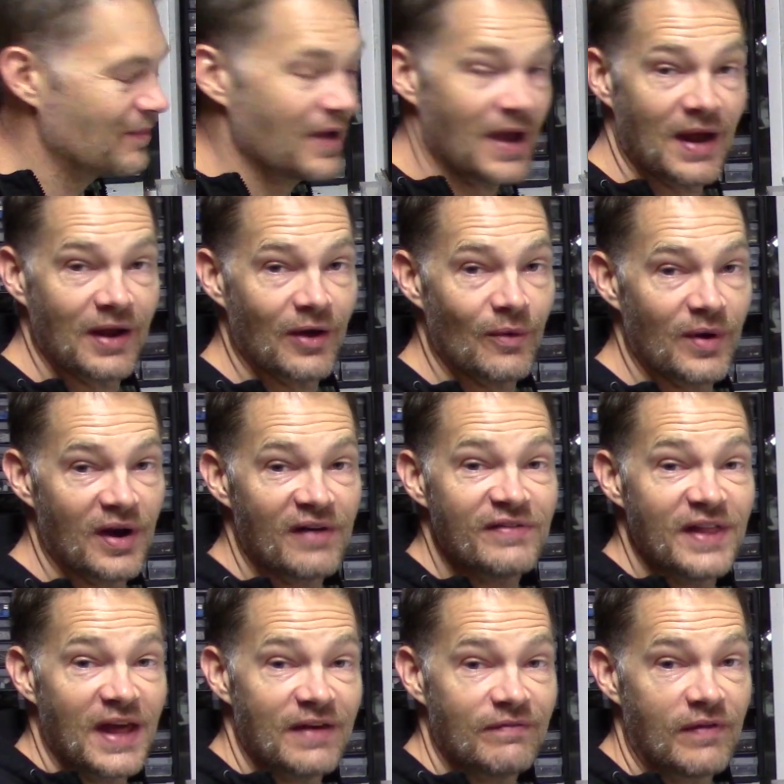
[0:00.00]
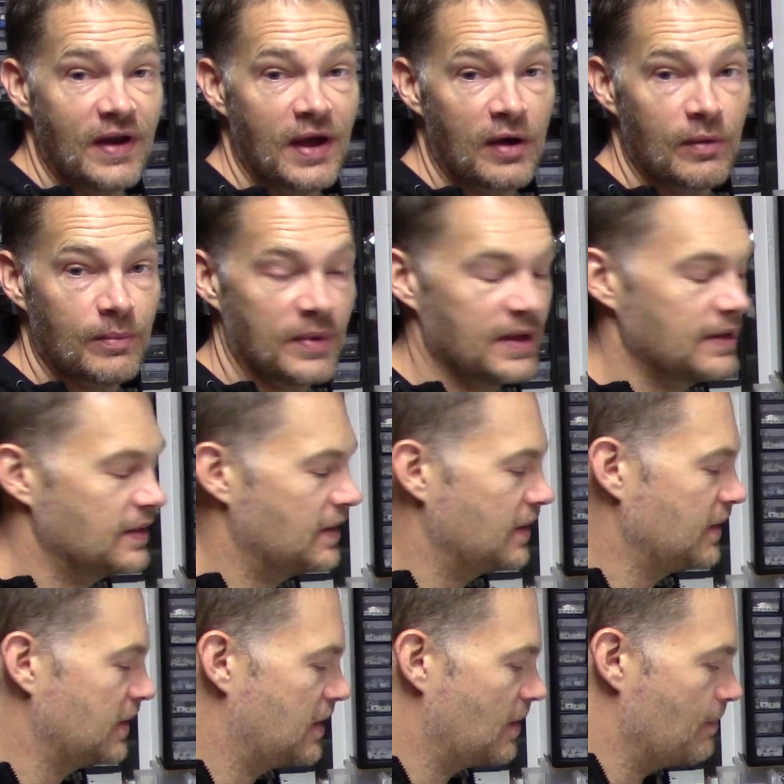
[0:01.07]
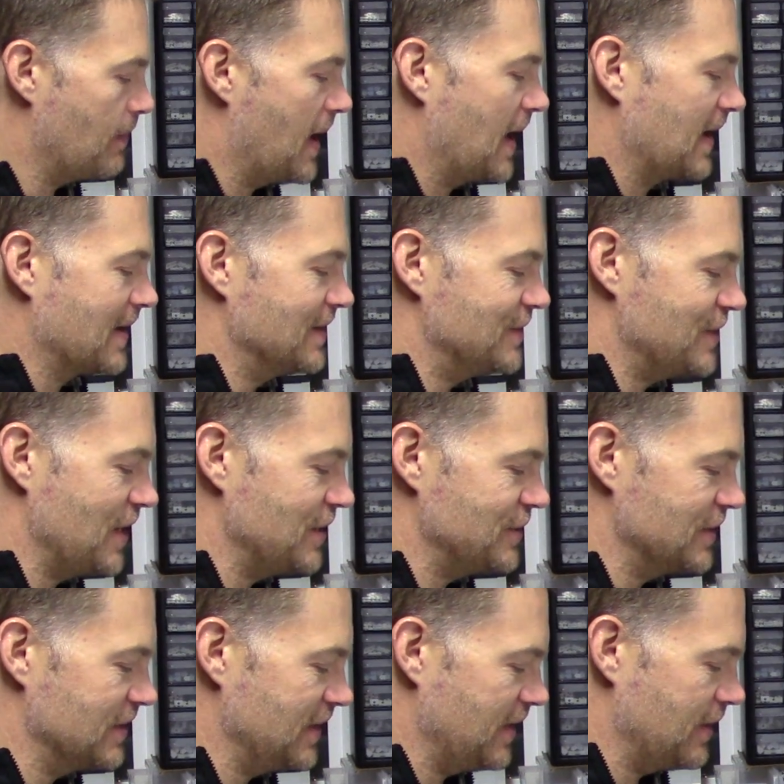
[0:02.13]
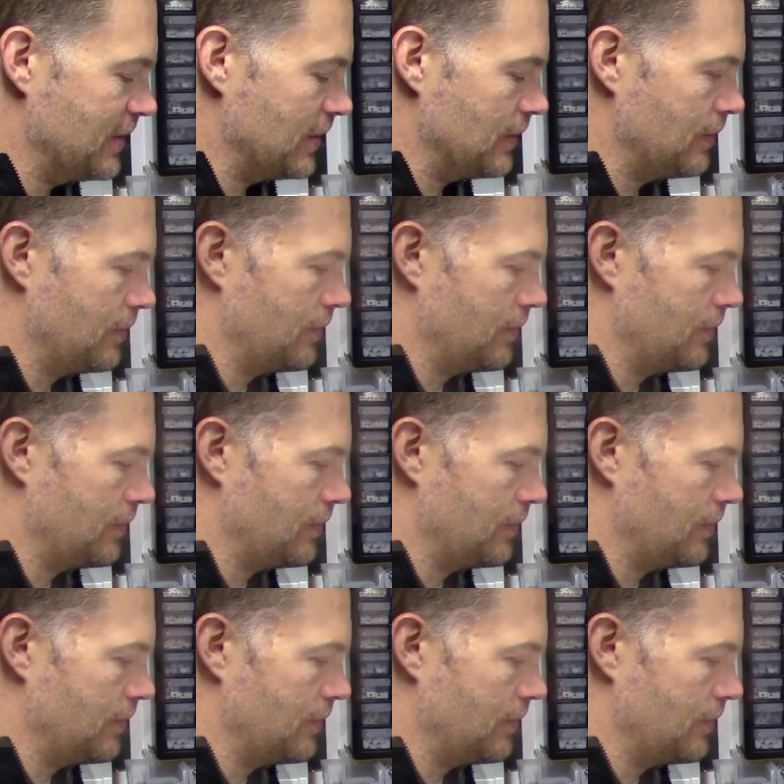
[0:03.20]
kind of going off of that for now, but I can come back and change it later.